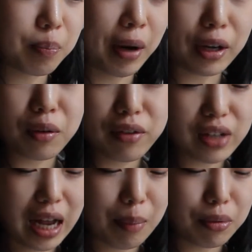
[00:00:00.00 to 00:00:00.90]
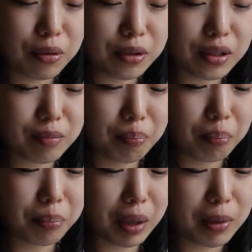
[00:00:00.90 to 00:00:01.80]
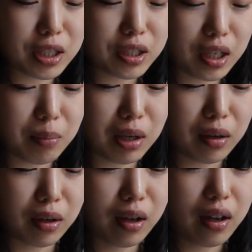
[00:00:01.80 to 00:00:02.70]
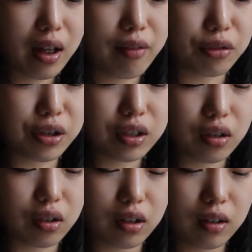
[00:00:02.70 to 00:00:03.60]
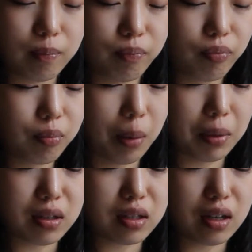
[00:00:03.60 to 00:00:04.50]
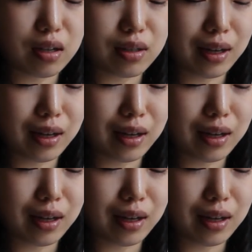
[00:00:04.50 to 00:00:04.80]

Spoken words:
microwaved apples, put a bunch of cinnamon, have Greek yogurt, pumpkin seeds,